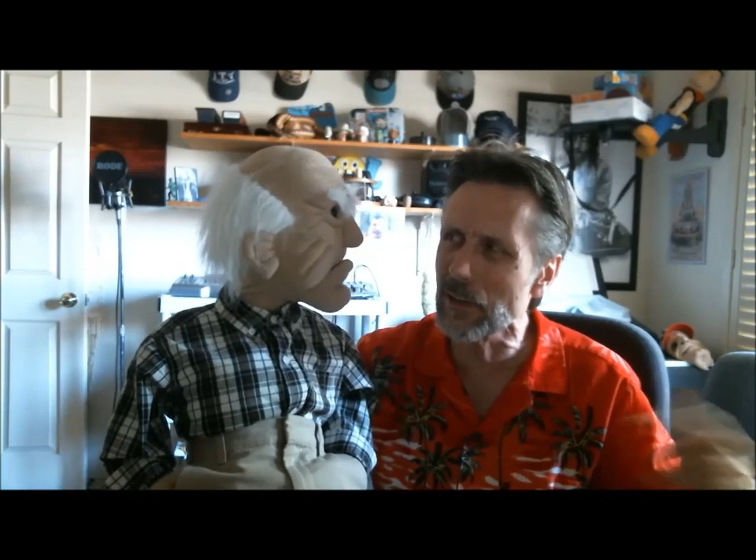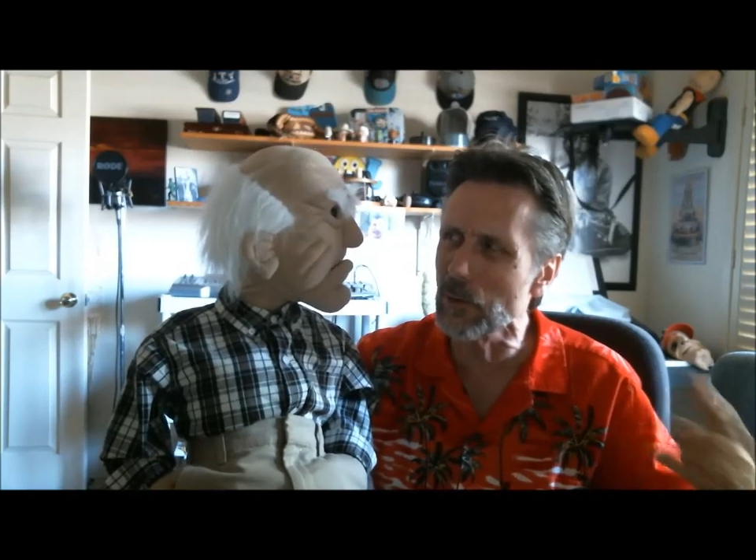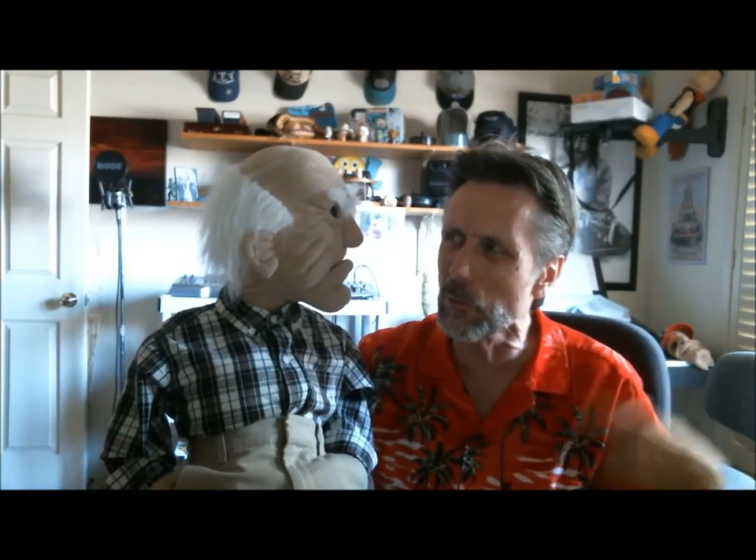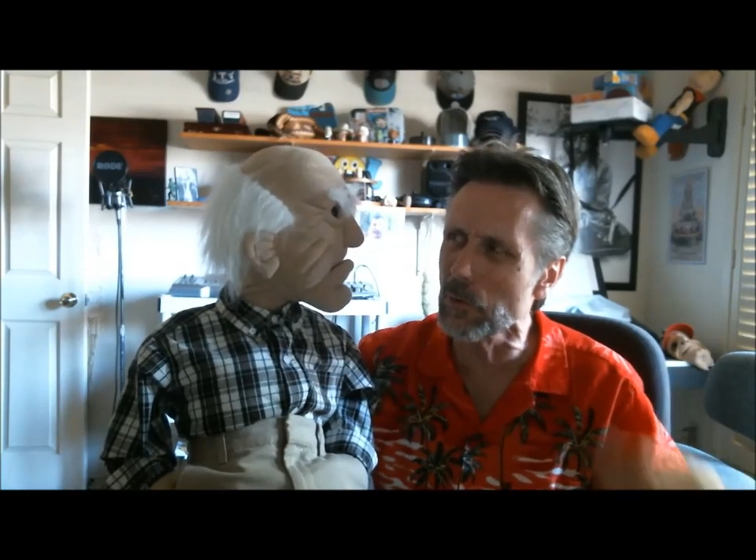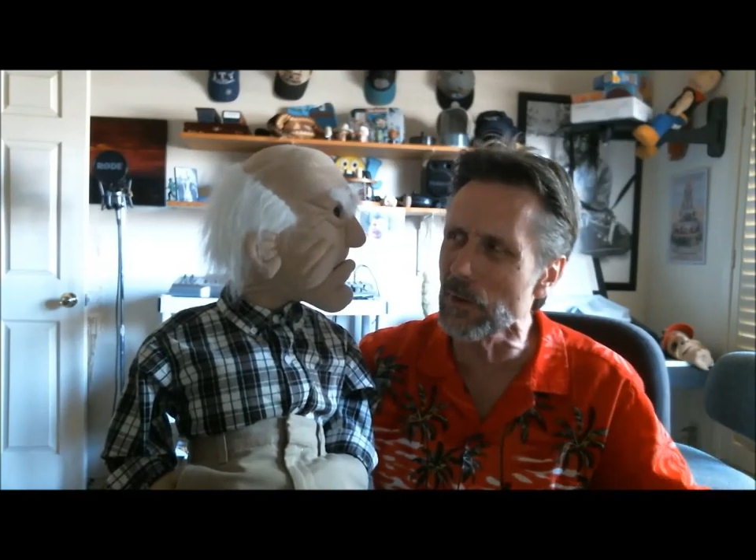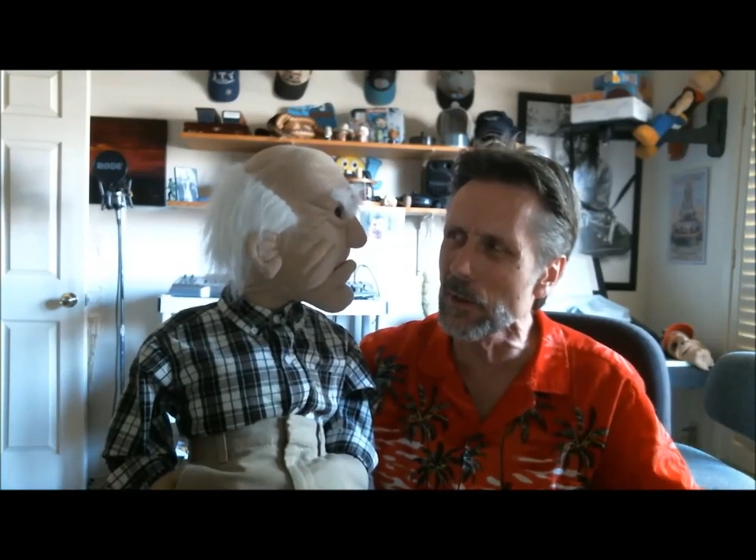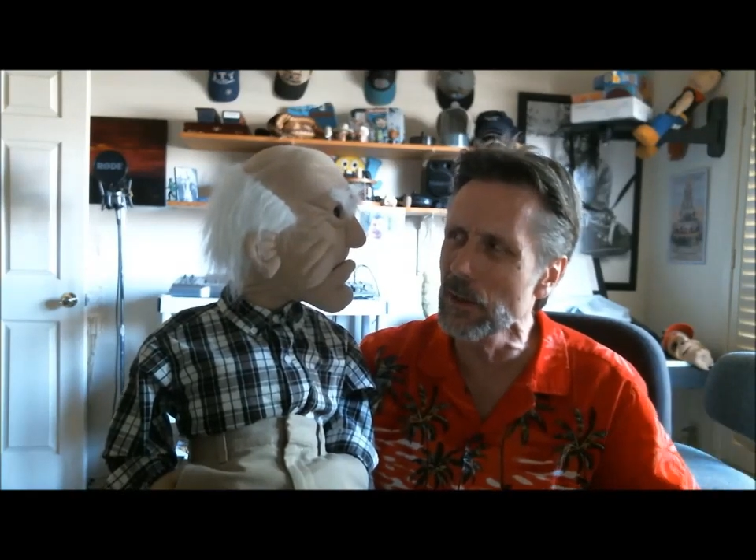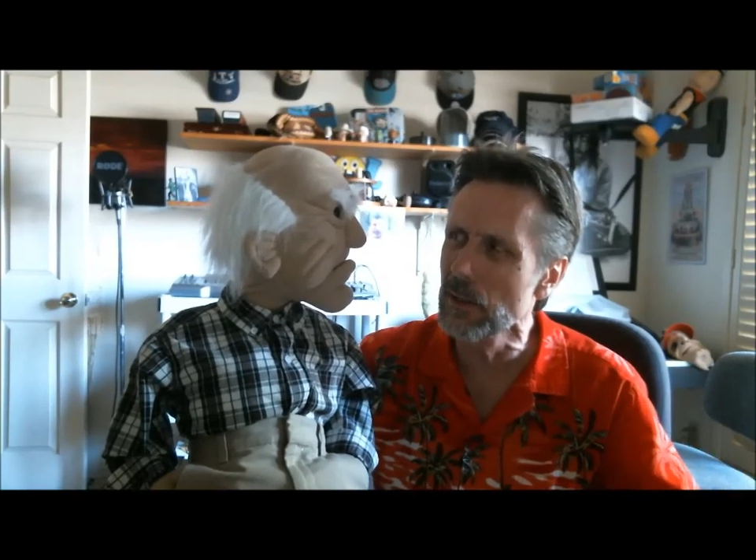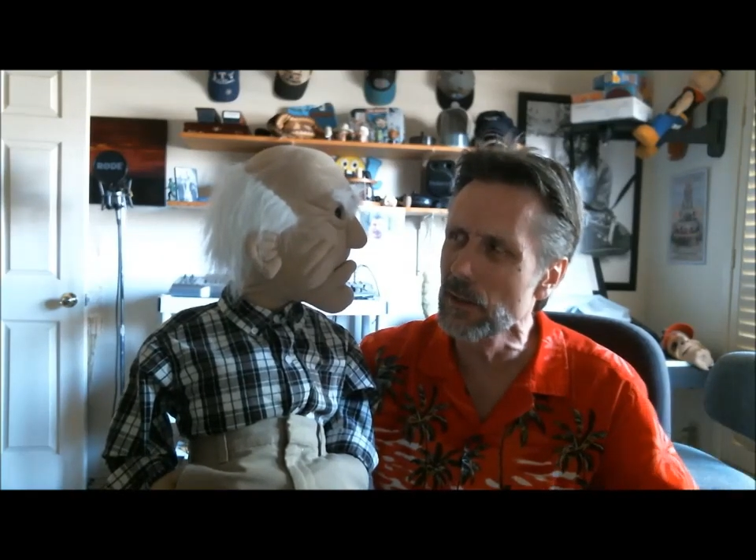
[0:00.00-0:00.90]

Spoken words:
had a war?